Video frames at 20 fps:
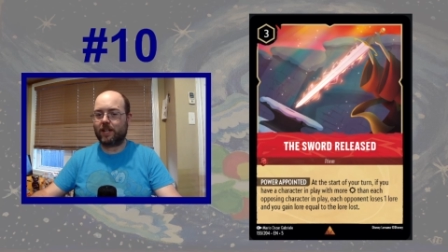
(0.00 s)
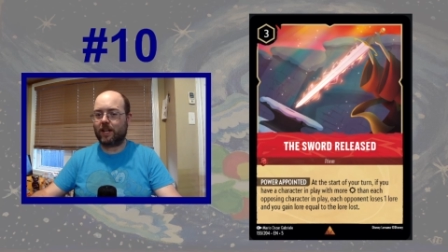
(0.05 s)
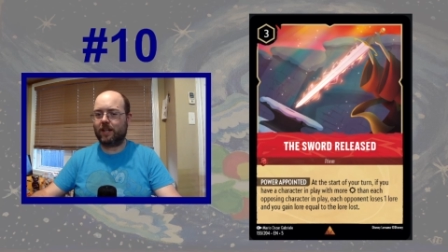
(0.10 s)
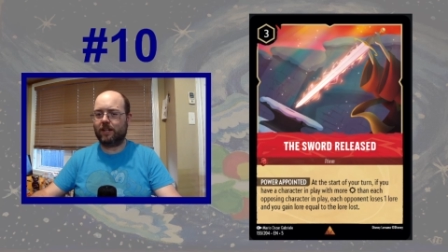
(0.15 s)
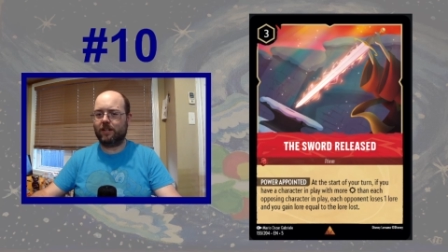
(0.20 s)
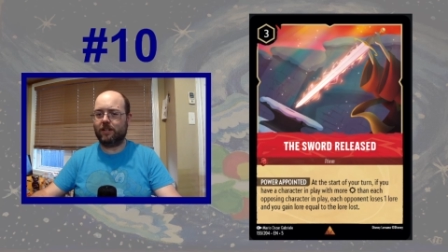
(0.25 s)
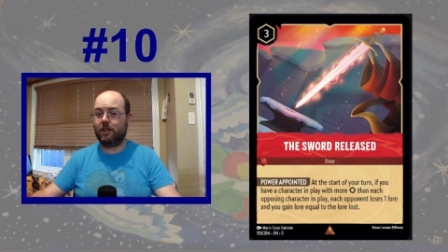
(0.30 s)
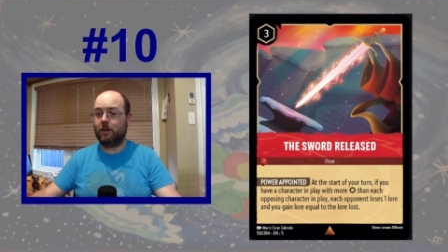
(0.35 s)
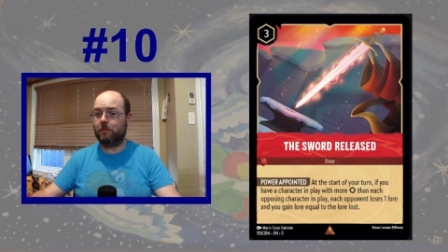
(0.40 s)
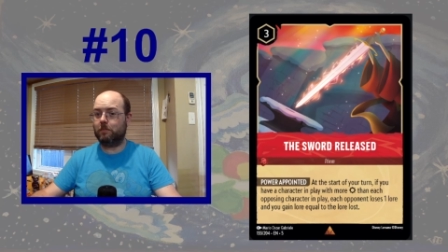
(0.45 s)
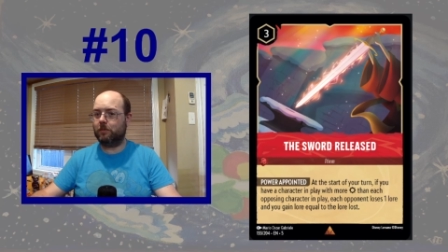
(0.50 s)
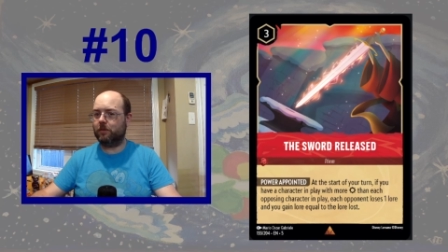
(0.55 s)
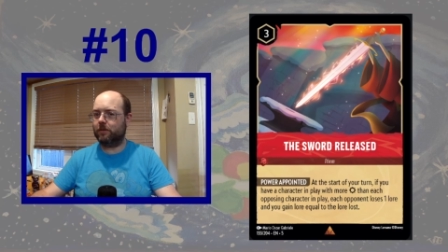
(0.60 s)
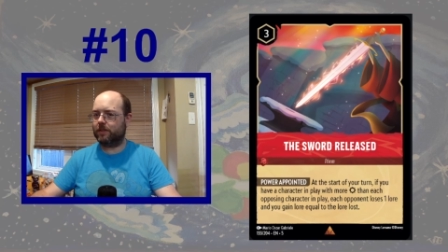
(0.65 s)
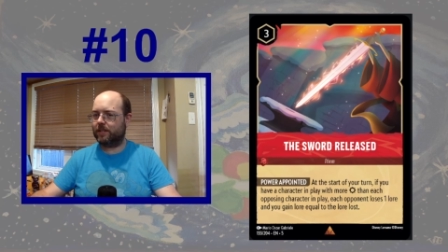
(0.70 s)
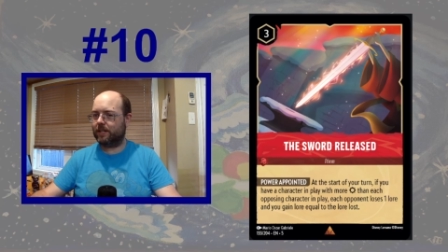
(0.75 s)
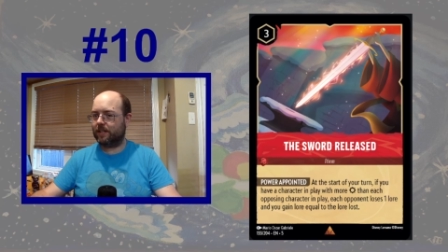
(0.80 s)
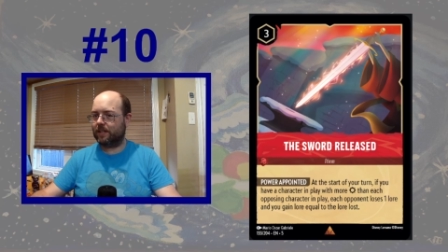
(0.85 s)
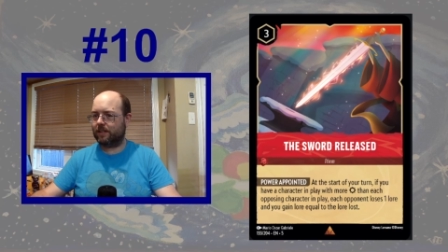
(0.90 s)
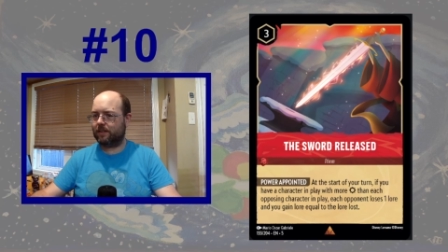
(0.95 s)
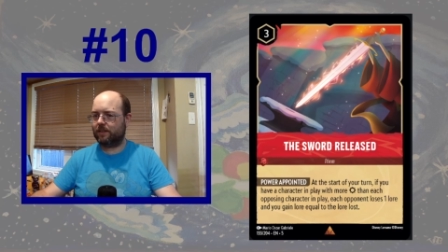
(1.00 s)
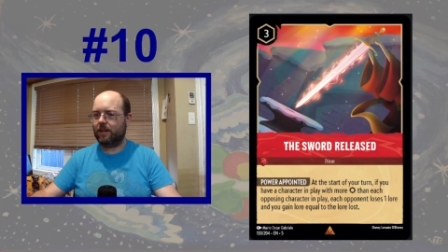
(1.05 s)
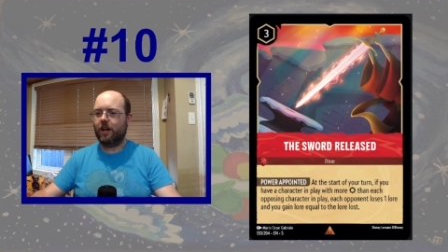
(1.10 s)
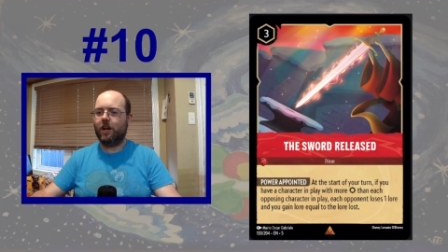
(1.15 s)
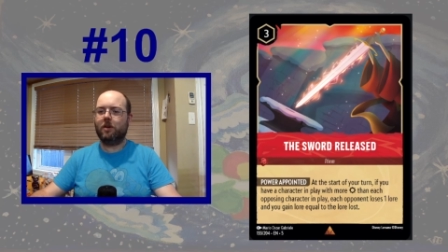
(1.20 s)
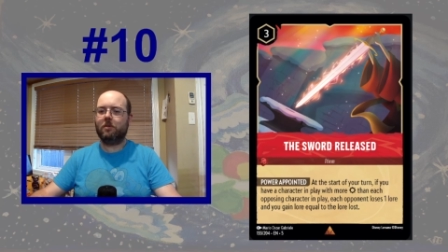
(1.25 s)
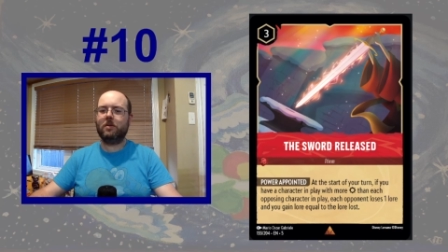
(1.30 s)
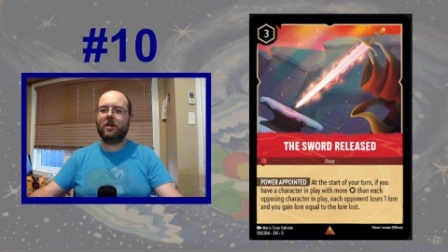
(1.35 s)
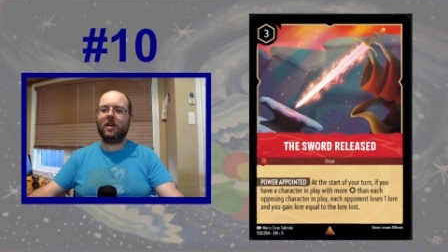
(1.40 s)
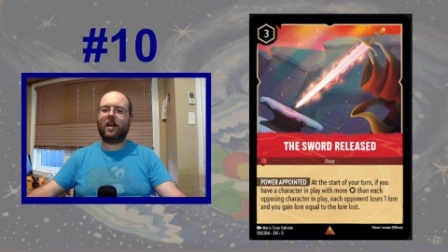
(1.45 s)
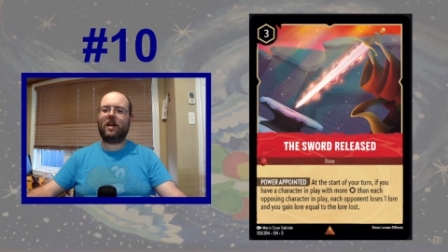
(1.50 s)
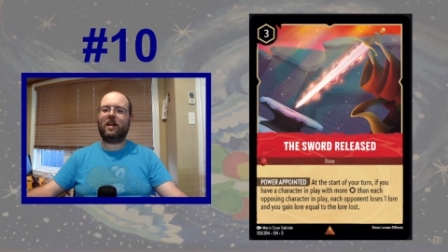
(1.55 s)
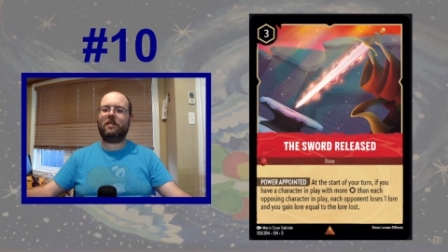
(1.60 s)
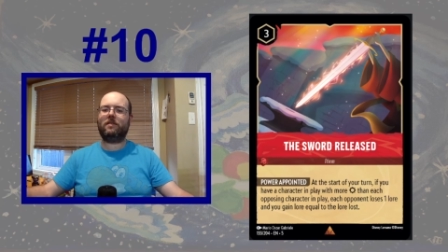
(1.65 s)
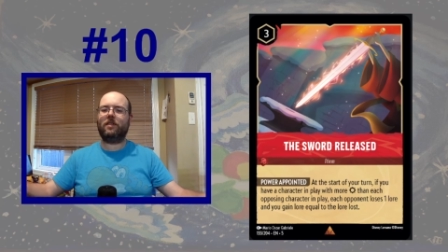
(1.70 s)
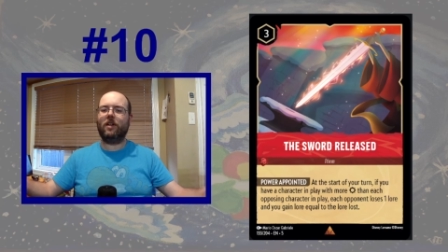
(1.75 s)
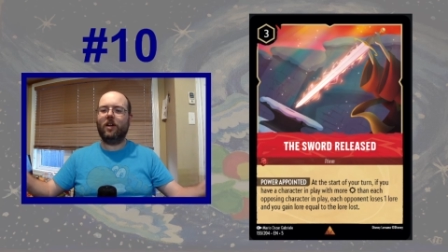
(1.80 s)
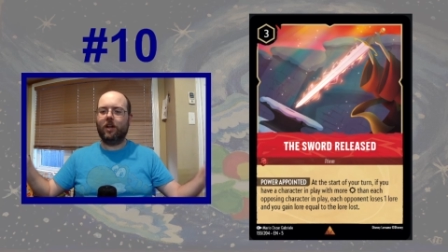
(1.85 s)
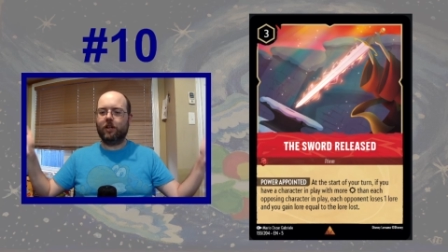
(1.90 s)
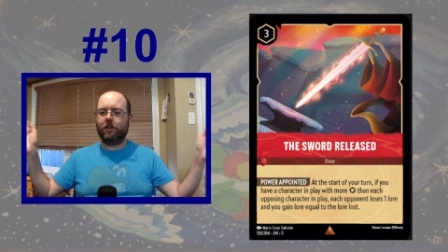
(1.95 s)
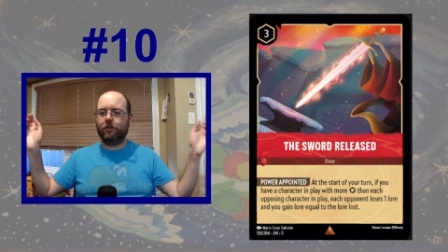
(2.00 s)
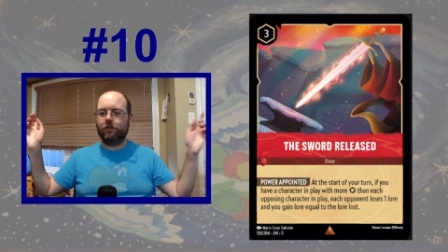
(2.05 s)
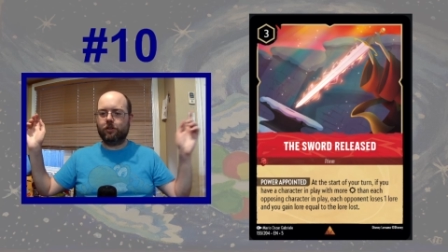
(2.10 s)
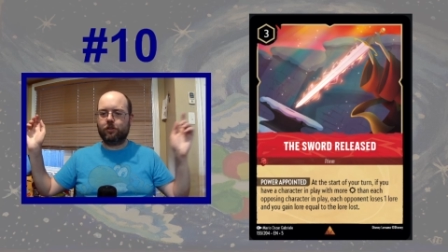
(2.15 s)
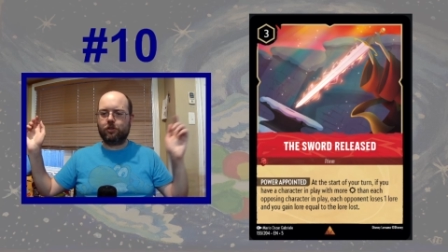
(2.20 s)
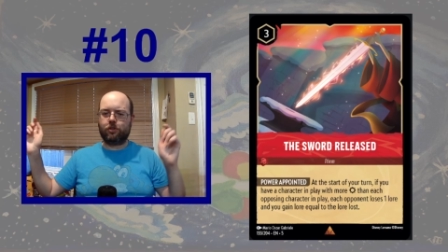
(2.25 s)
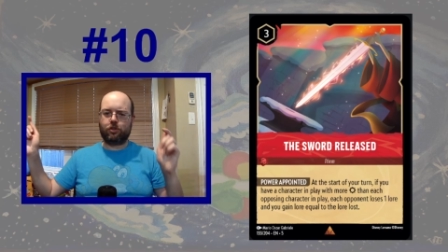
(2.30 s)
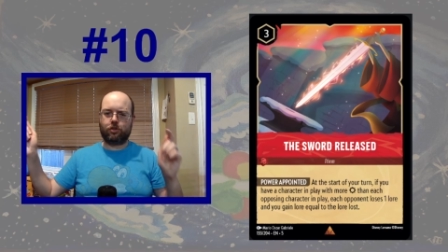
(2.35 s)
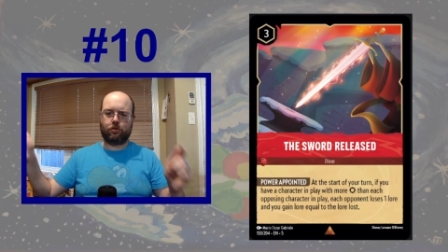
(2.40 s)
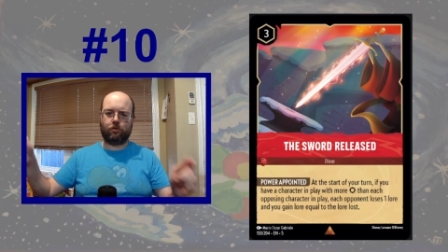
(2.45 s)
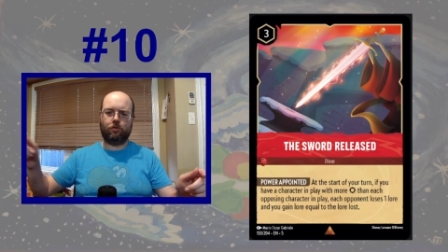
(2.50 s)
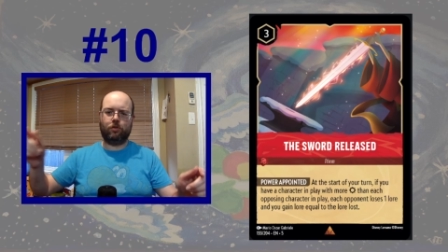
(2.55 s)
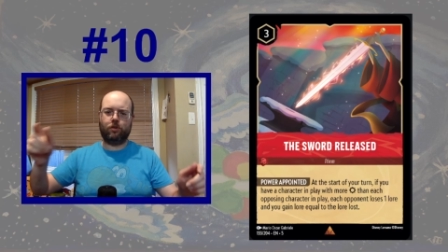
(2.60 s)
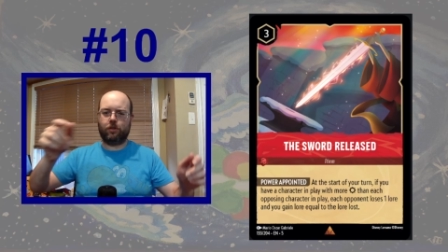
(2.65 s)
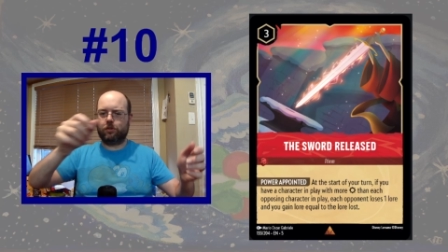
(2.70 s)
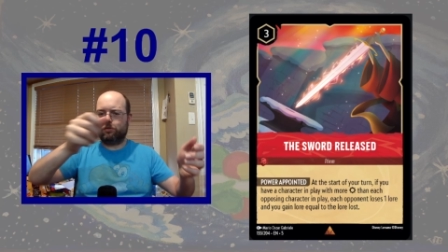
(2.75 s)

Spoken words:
and number 10. We have the sword